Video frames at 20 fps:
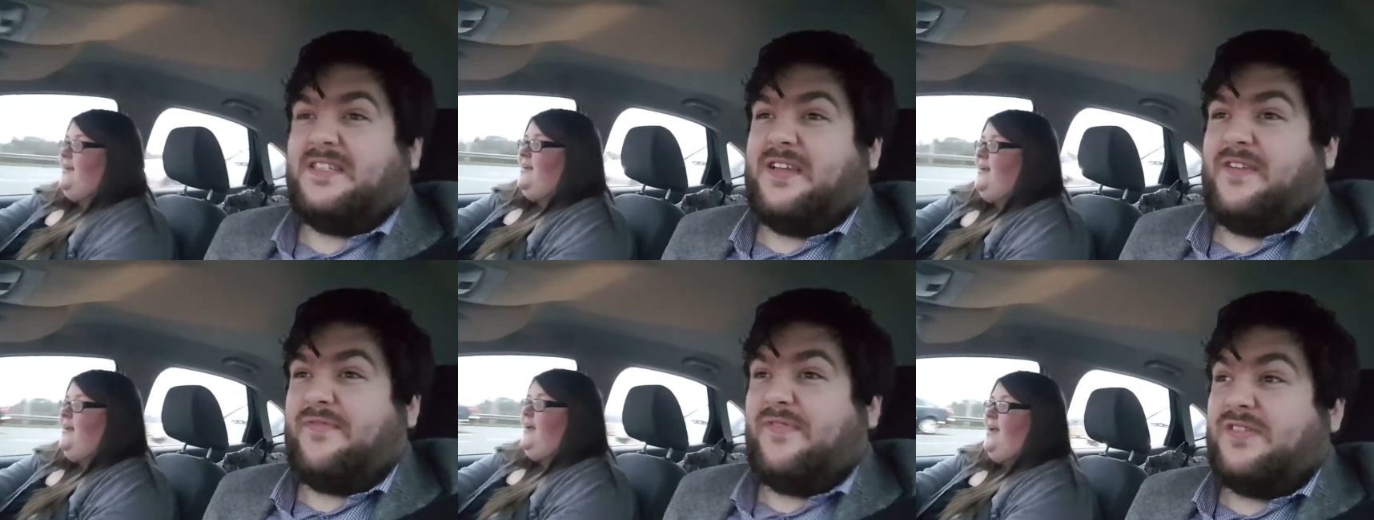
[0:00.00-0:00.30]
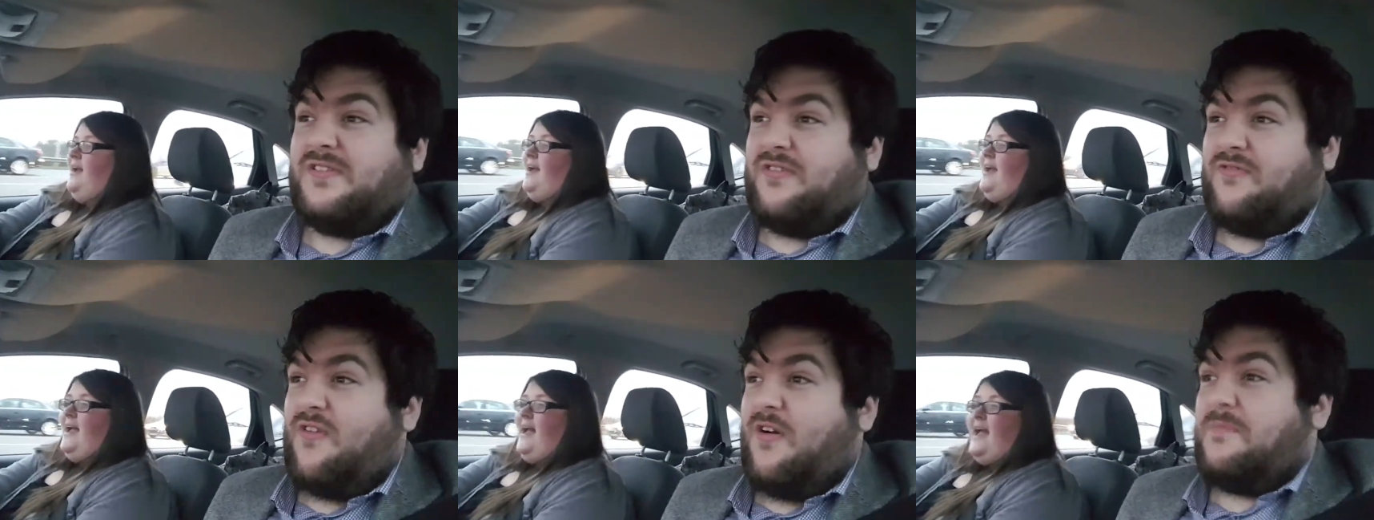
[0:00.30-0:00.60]
Speaker 1: so if you're
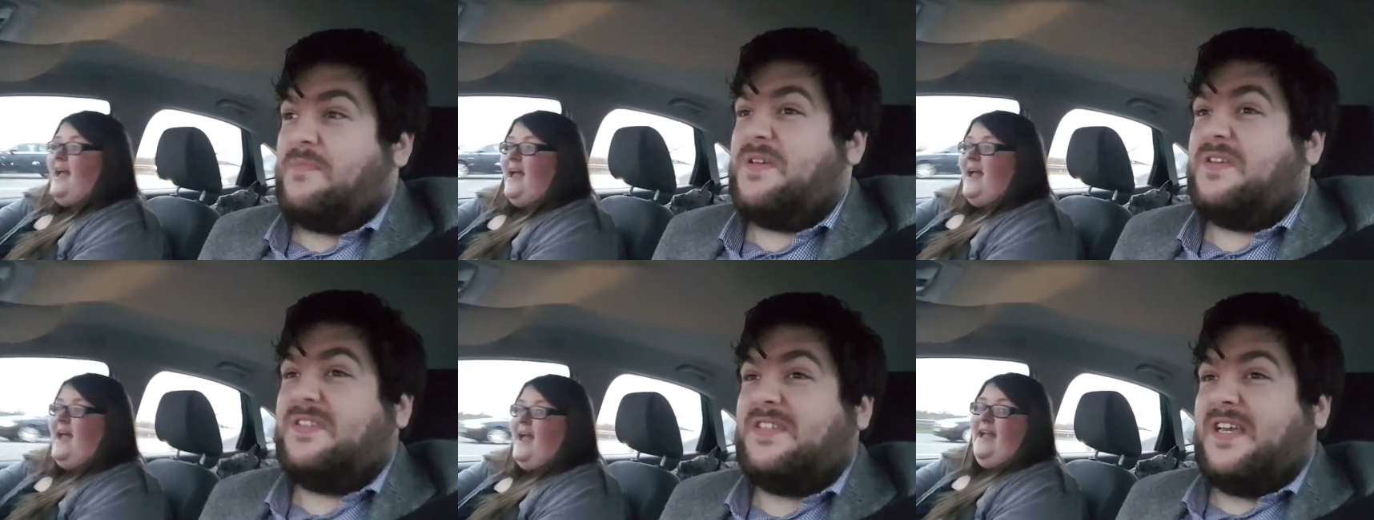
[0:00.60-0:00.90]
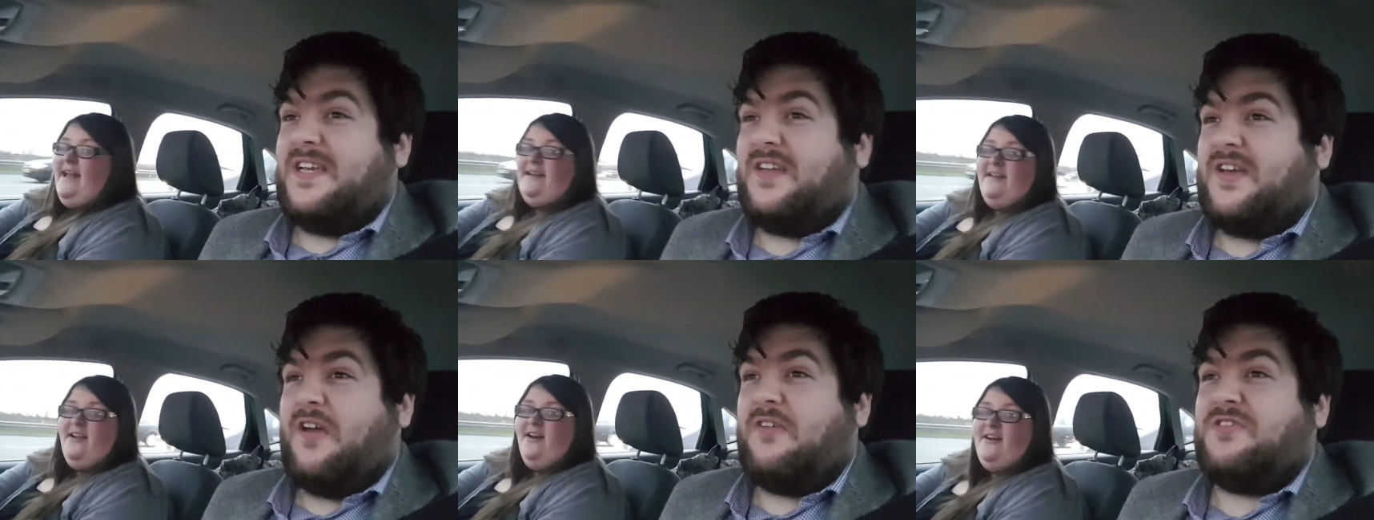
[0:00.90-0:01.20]
into rock
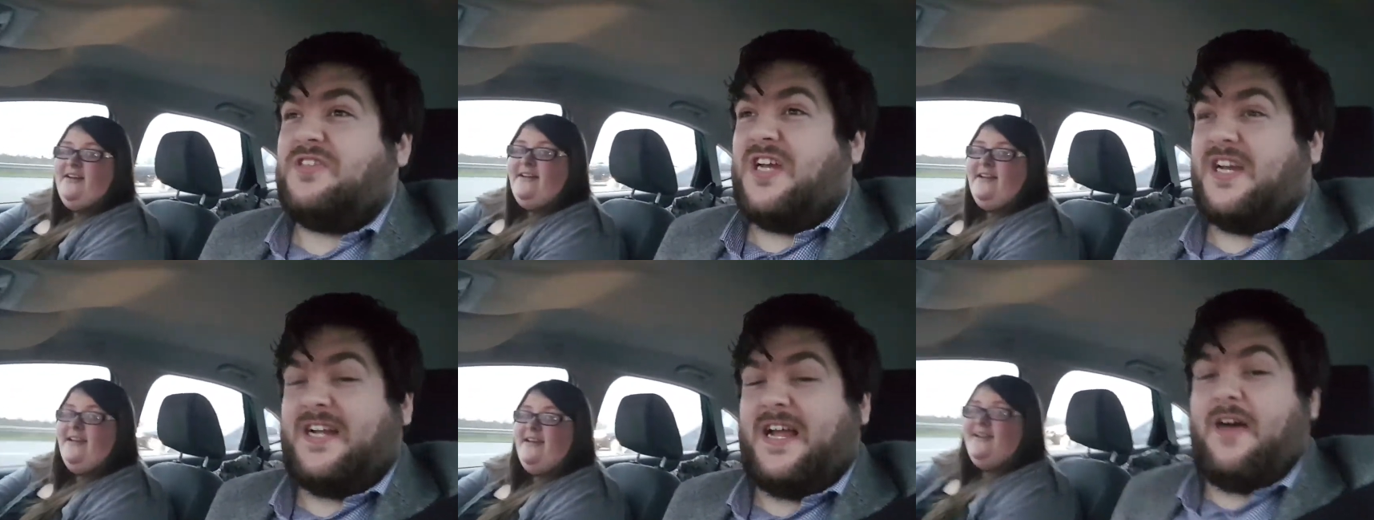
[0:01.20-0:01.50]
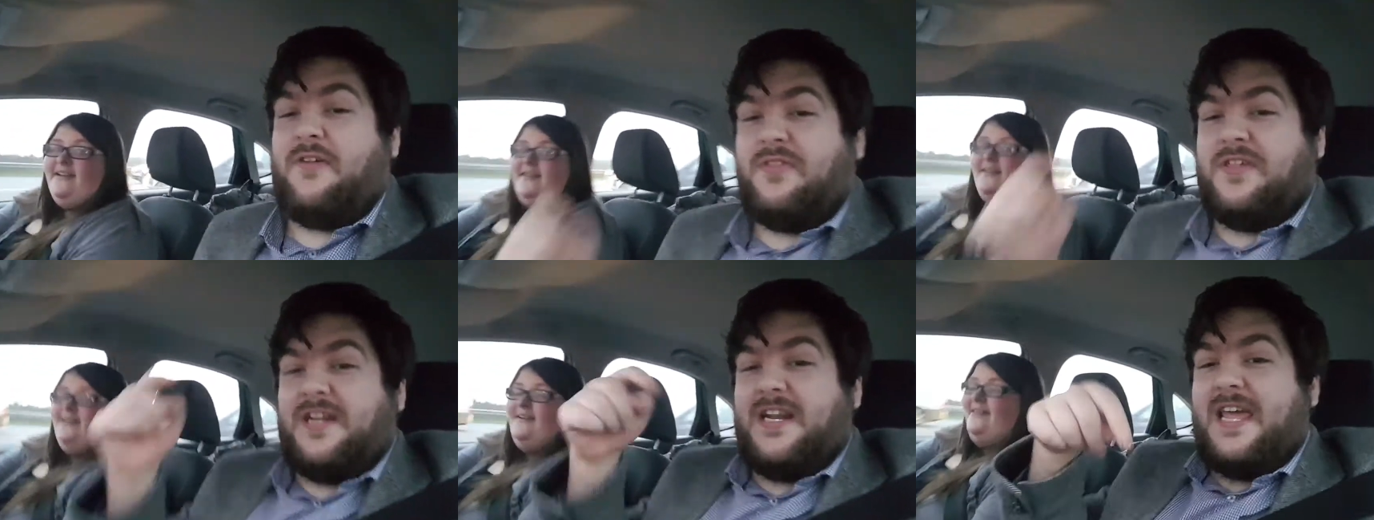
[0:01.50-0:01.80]
music, go check
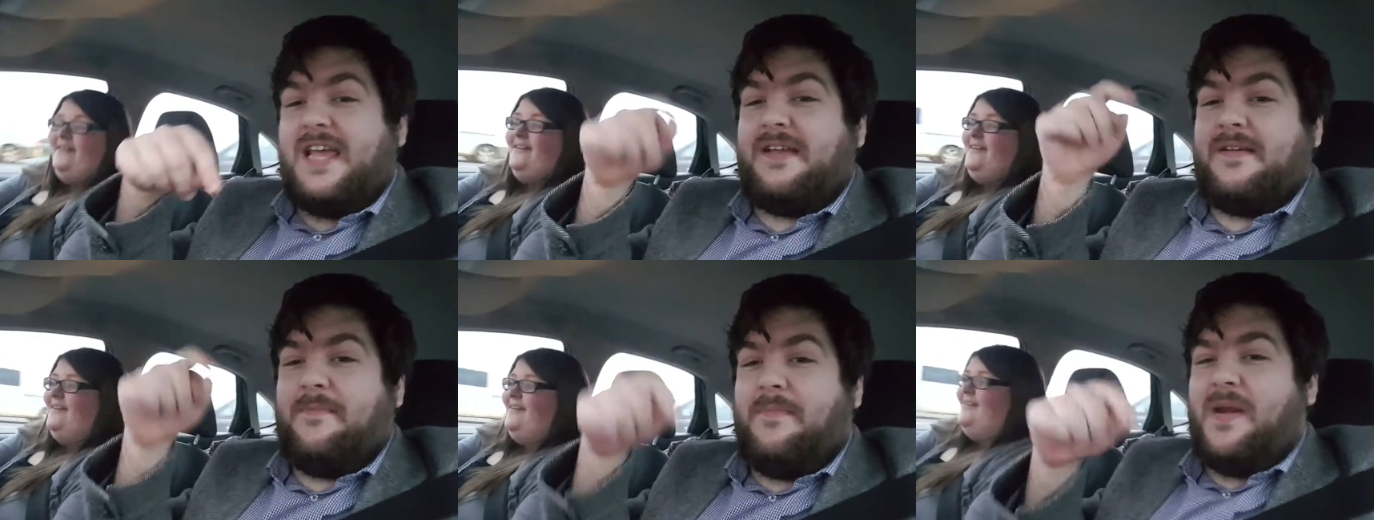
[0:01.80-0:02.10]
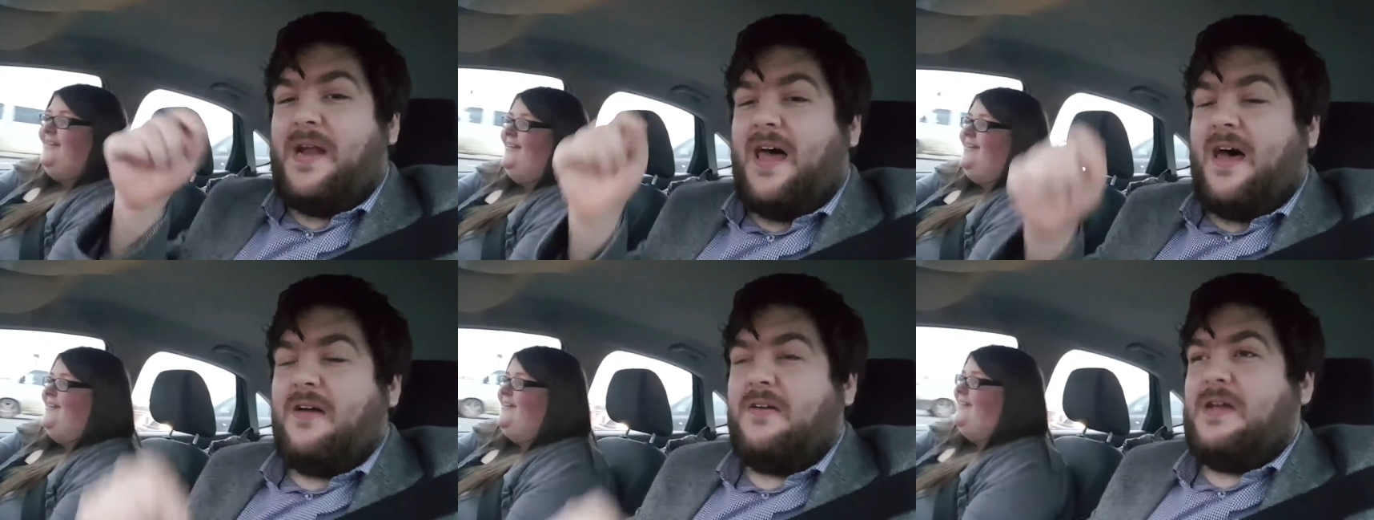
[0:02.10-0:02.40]
out the link
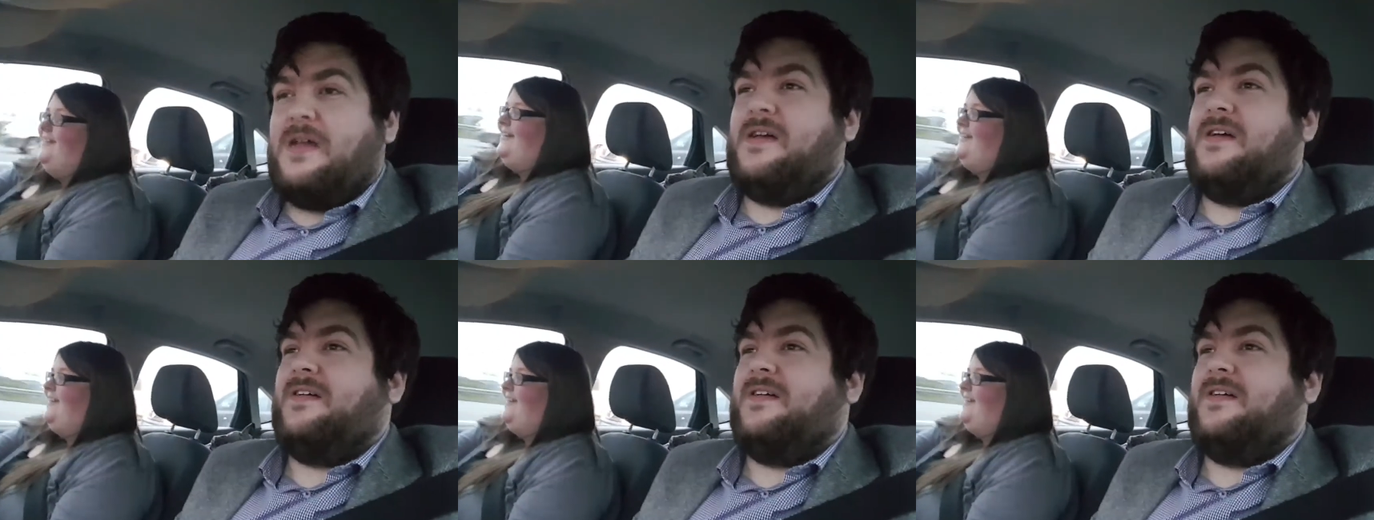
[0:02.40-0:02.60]
below.